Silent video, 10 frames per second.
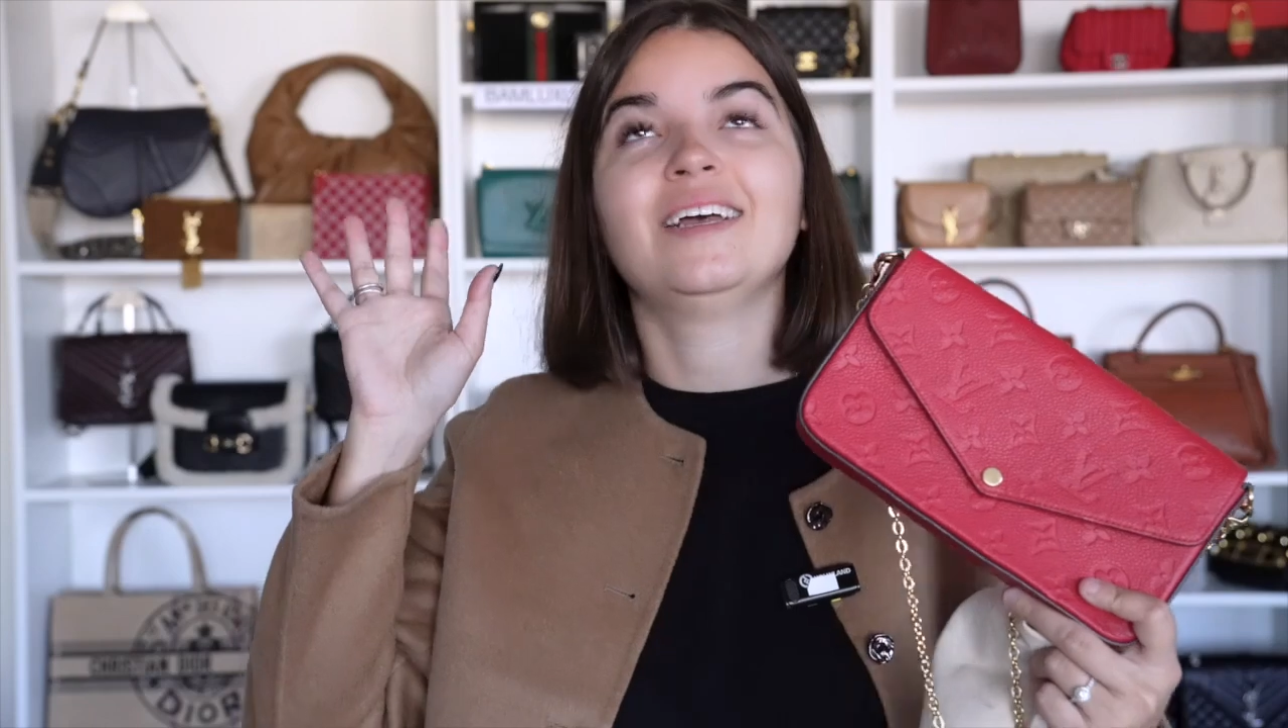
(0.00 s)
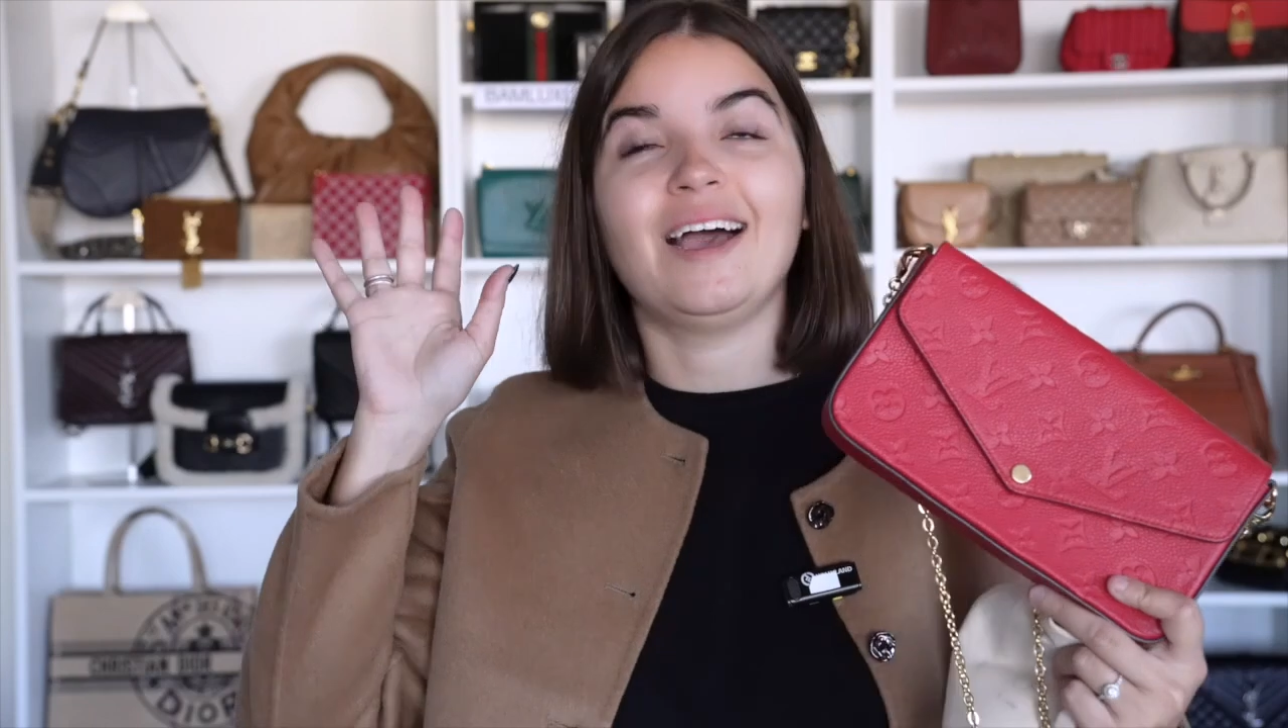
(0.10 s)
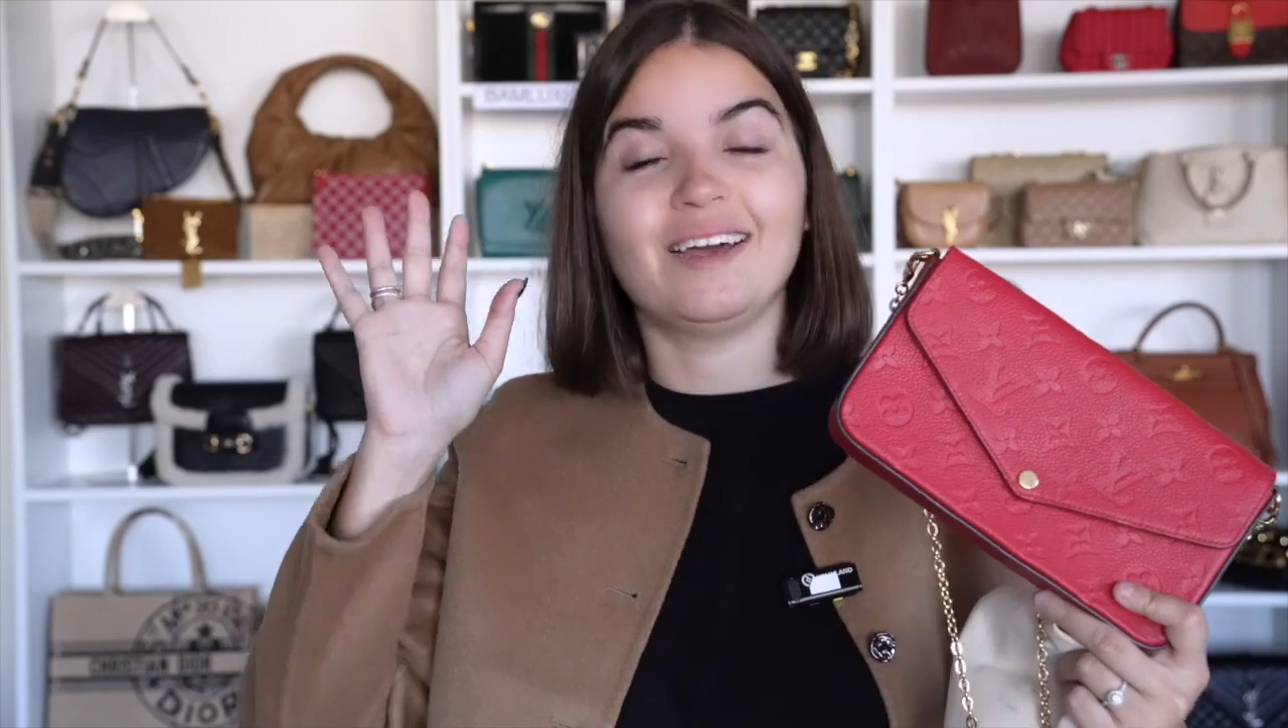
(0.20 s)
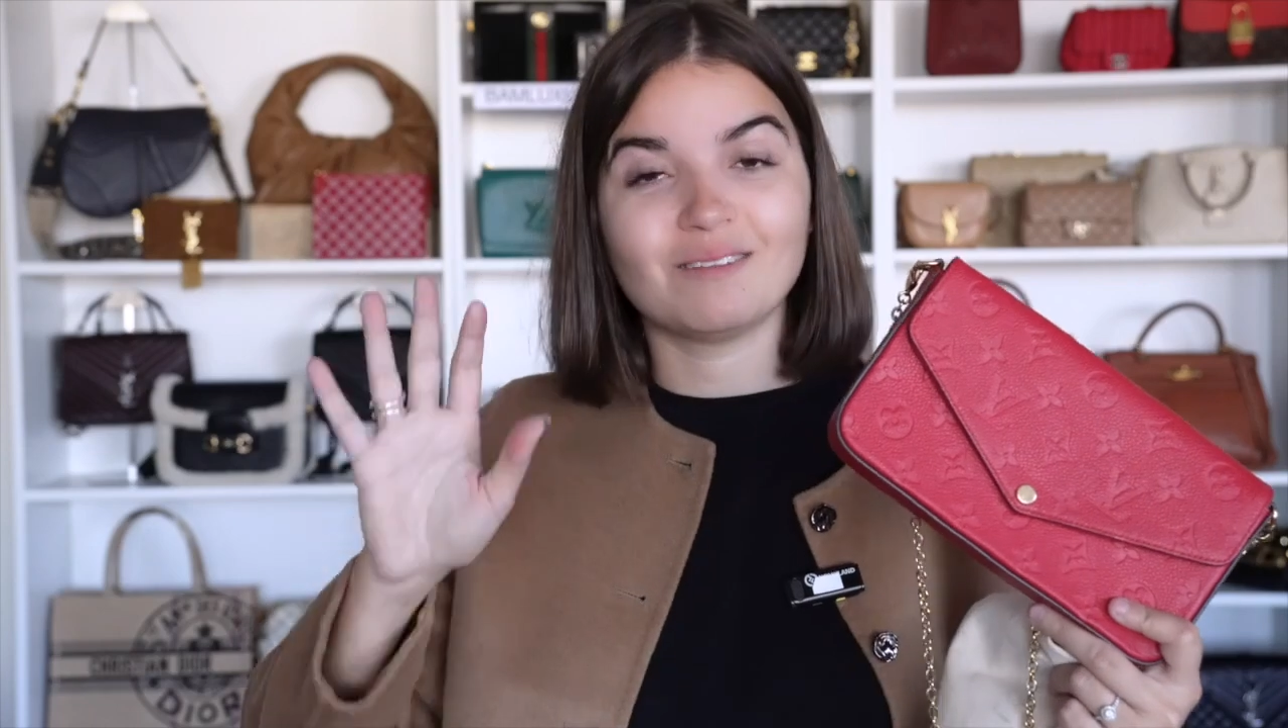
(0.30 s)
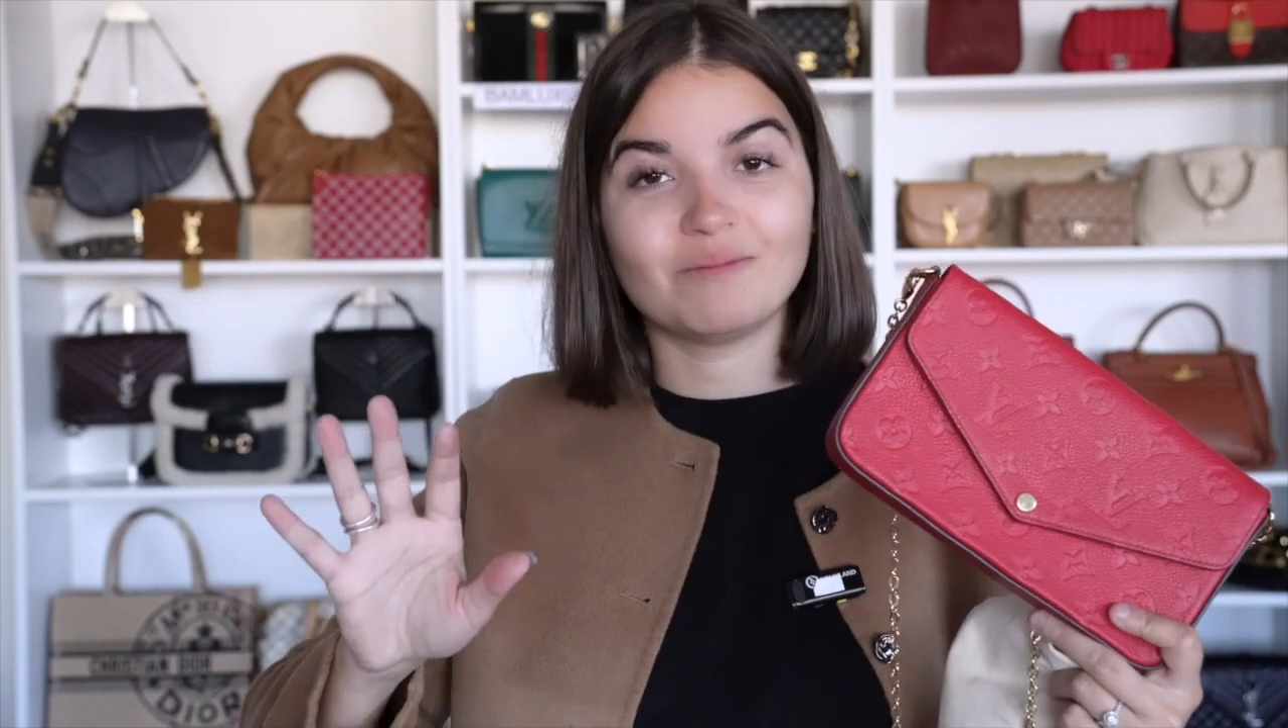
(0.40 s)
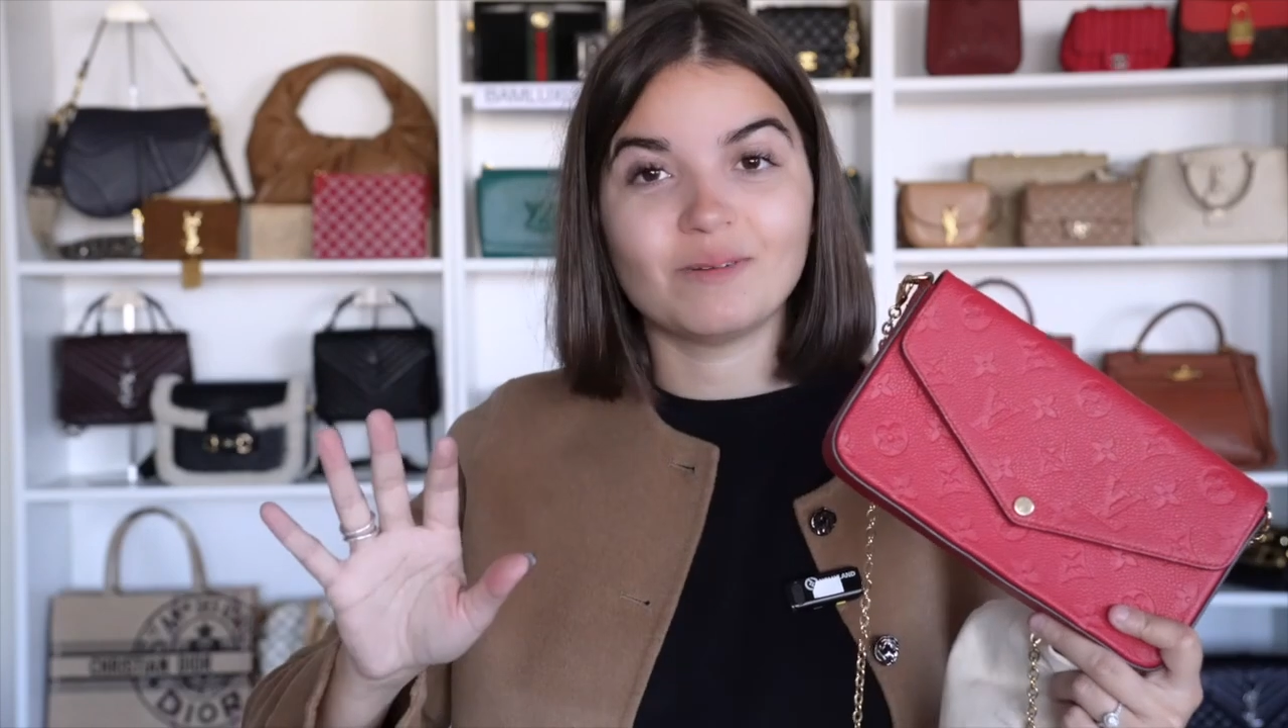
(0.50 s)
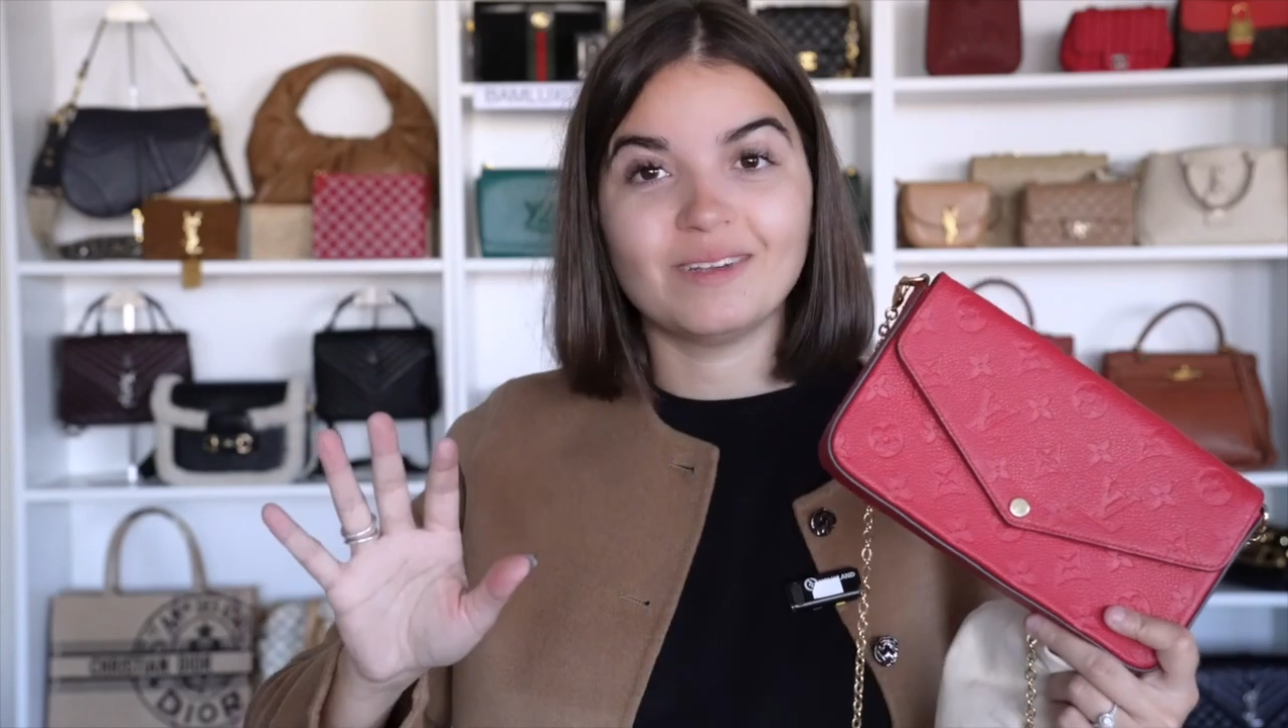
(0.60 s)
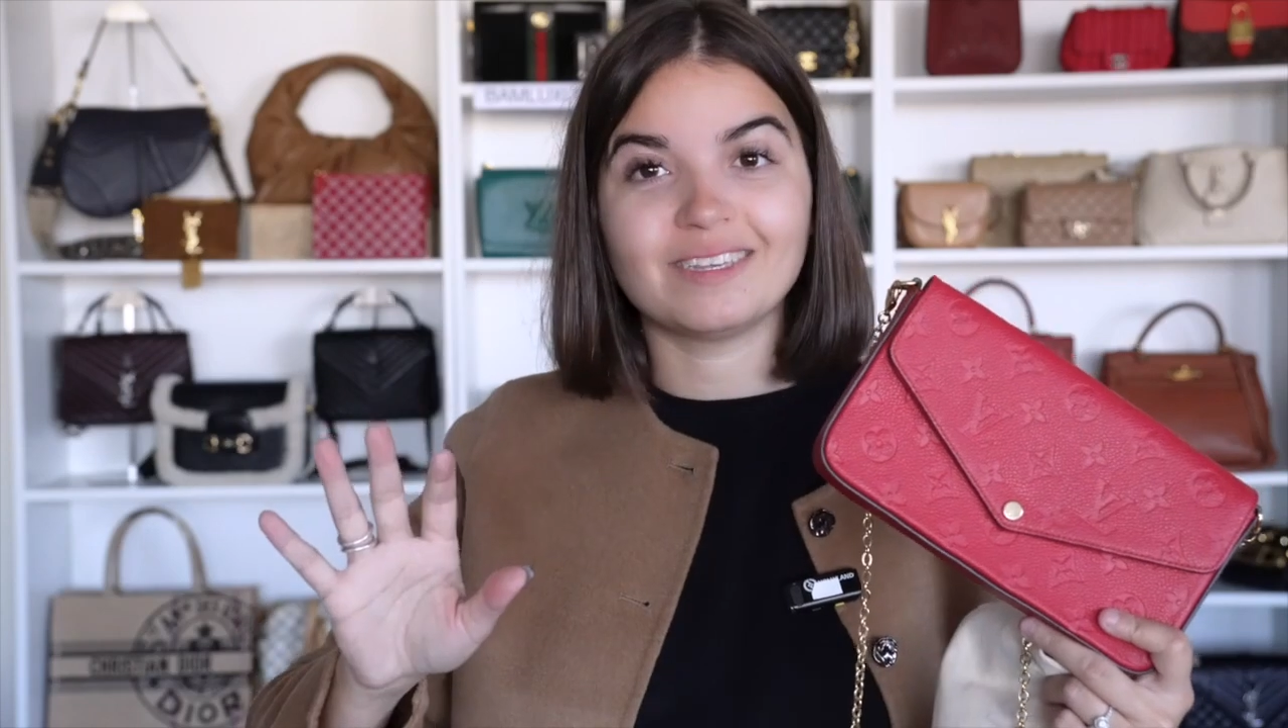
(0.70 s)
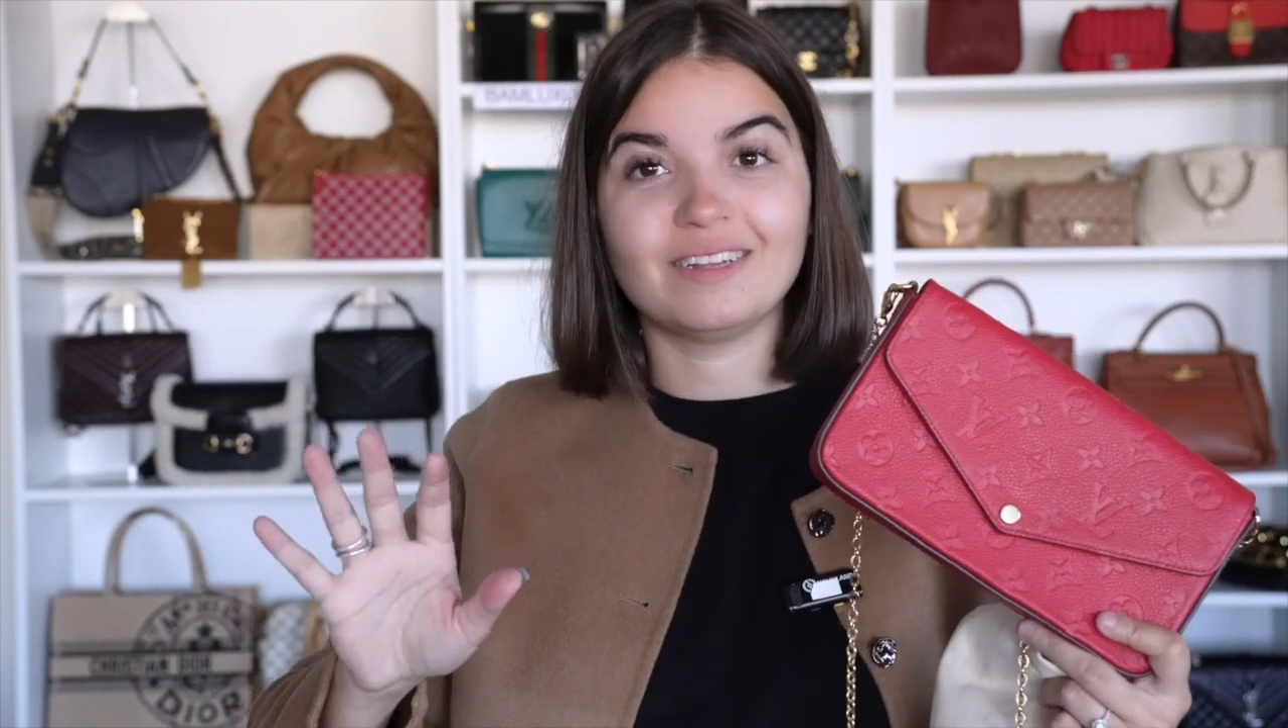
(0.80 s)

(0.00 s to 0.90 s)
I don't promise